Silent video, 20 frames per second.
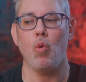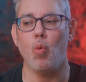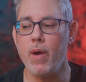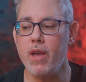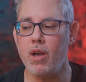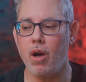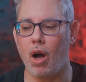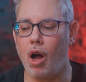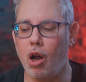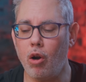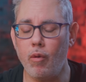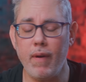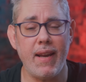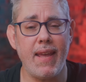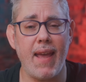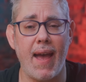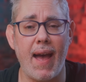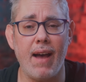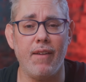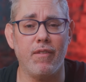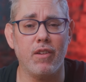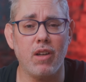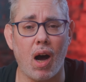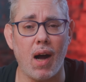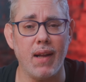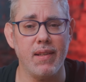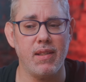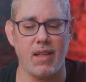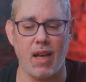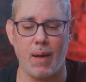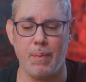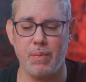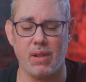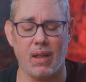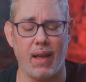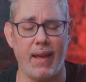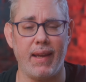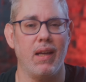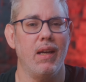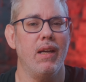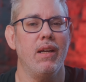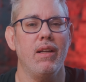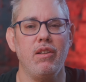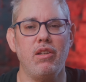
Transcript: We already have concepts like